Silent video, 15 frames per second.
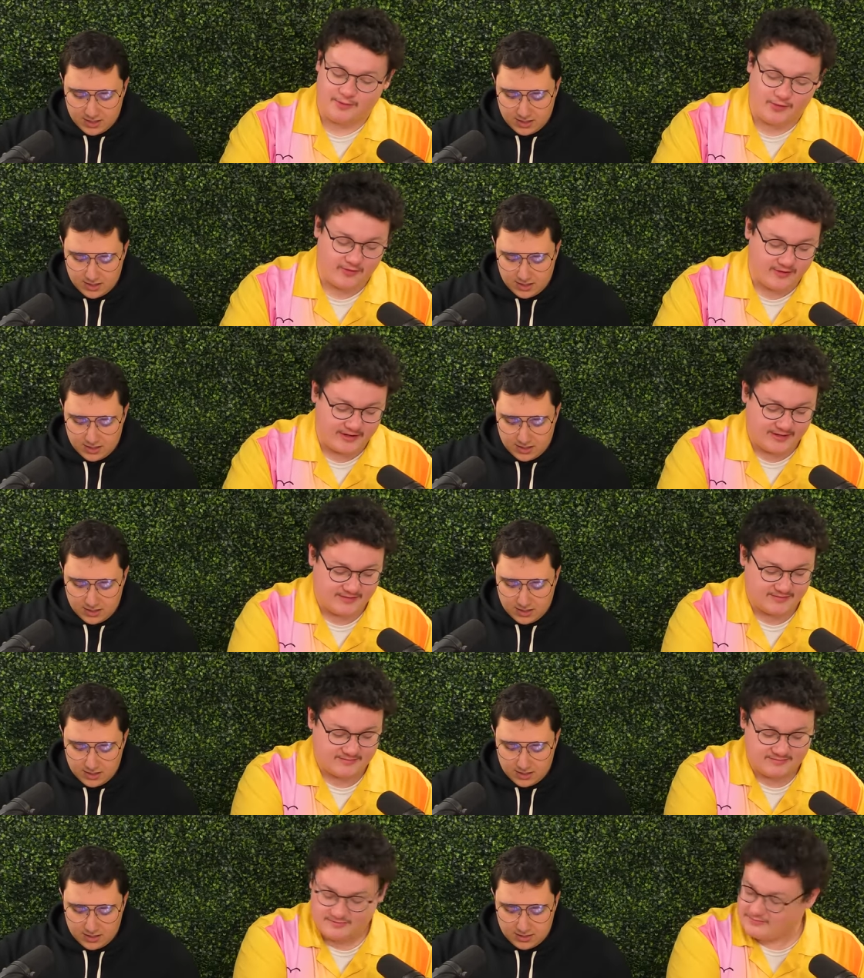
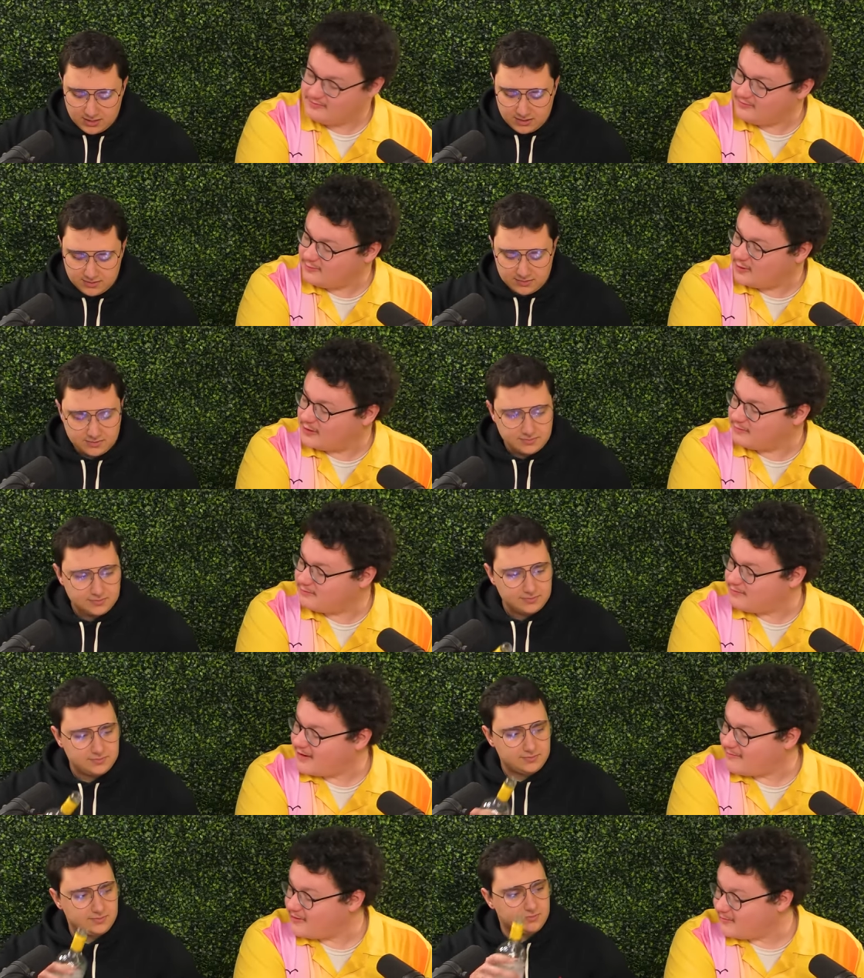Speaker 1: pouring what
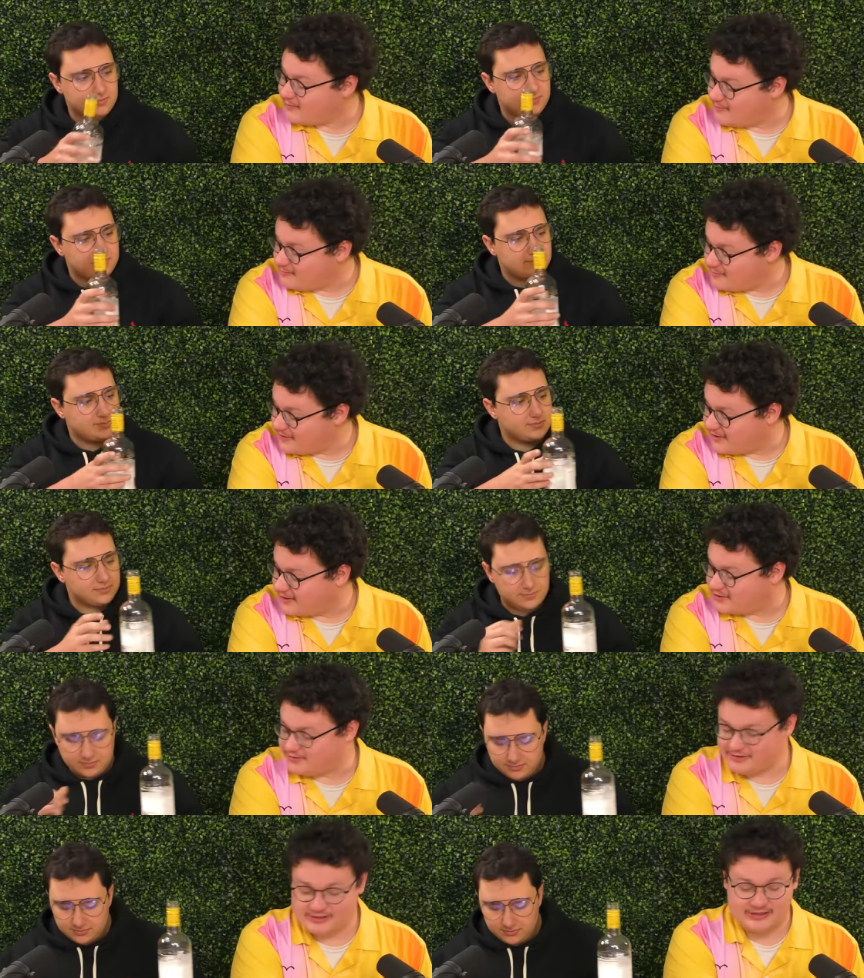probably wouldn't be the
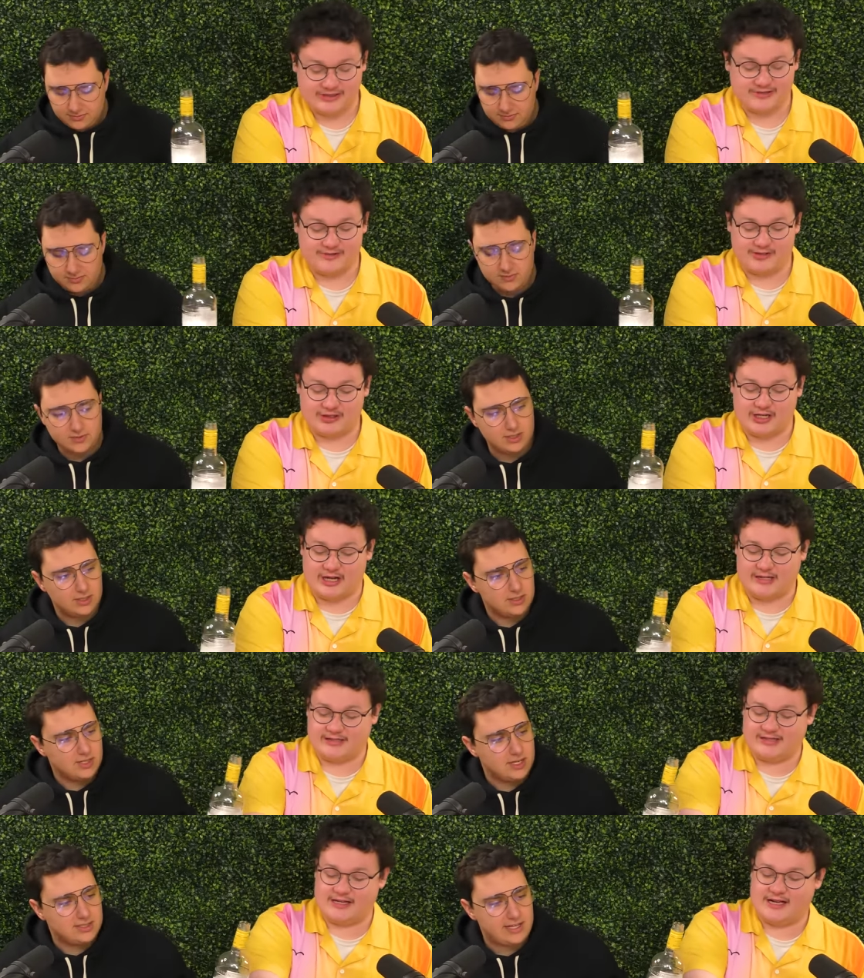traditional
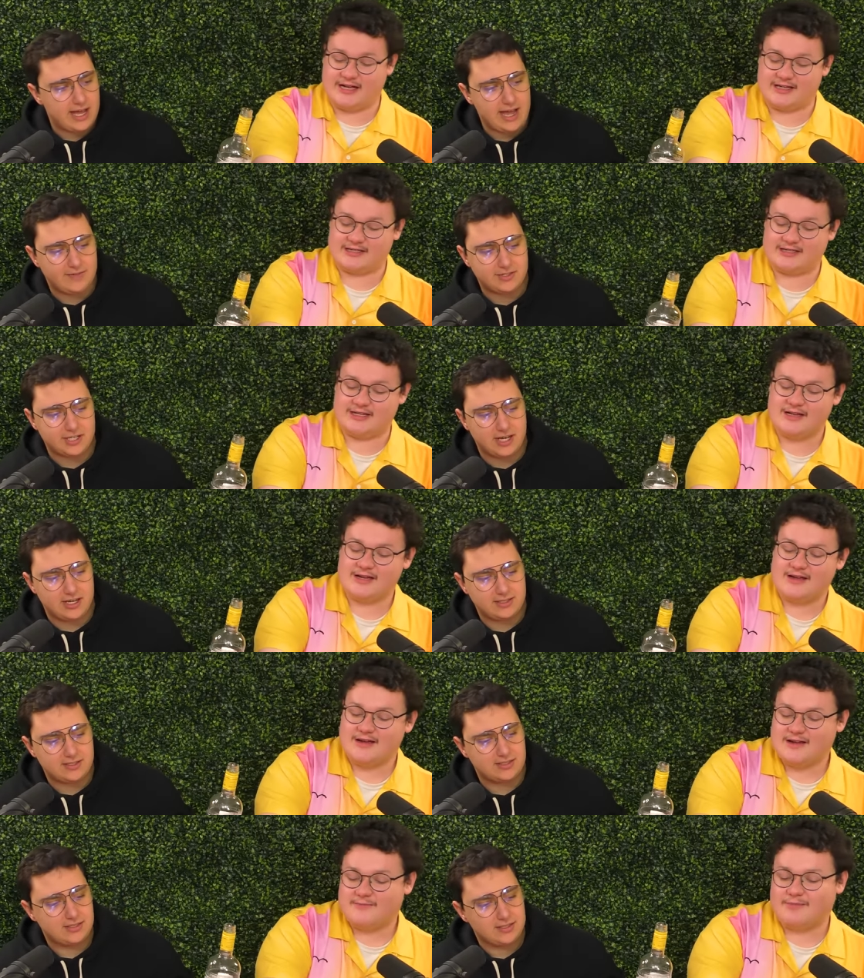shot size. Half
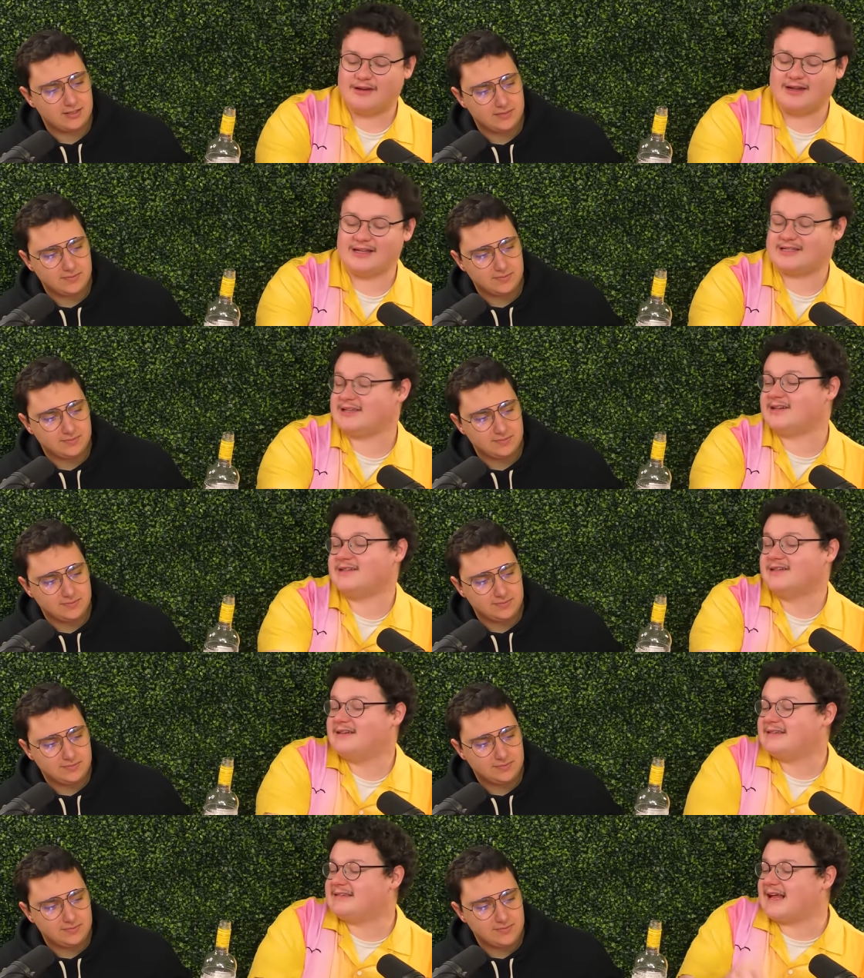shots. But listen,
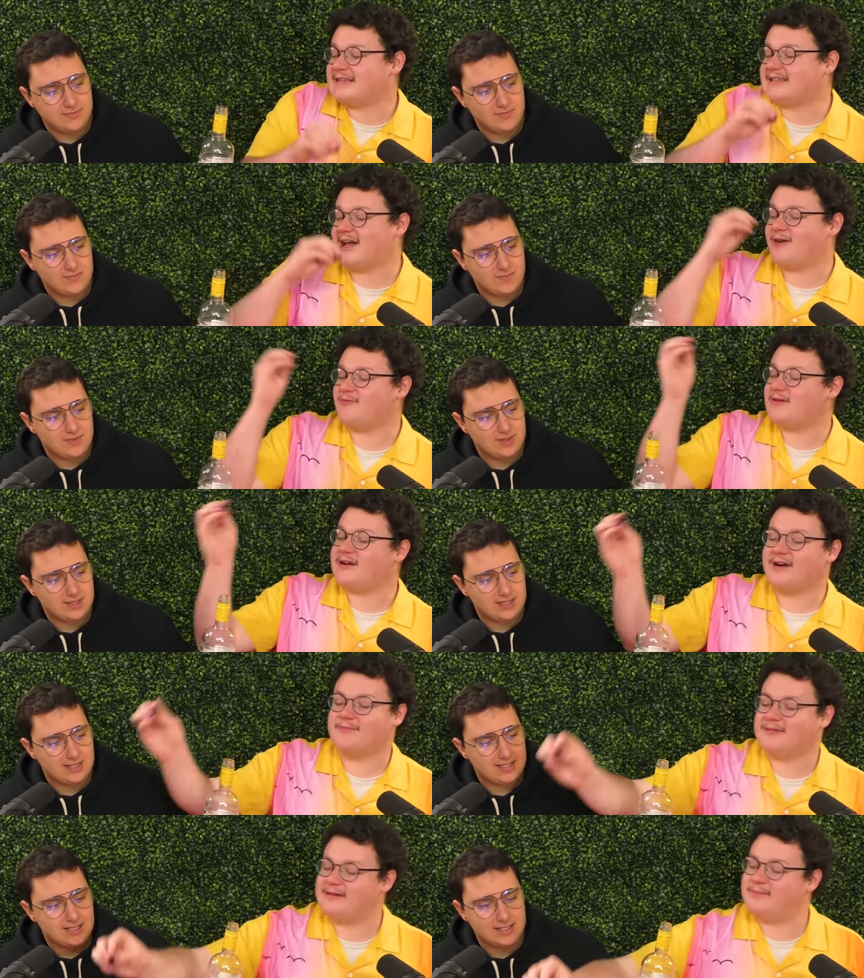that's how we
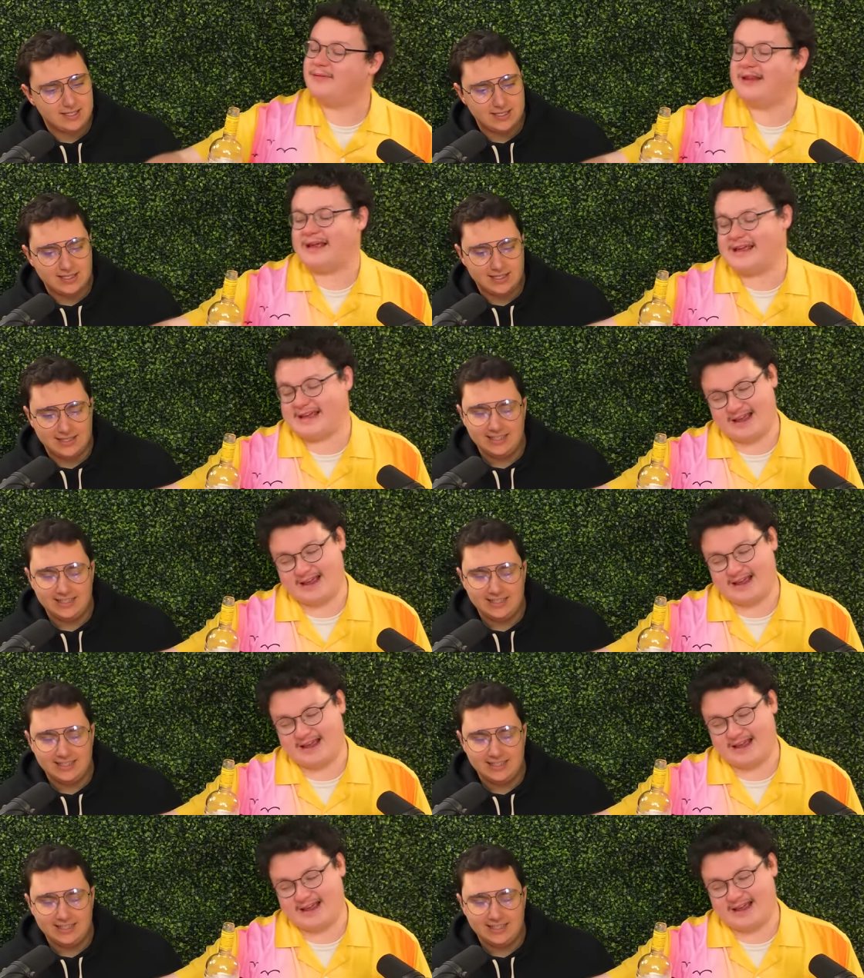are able to play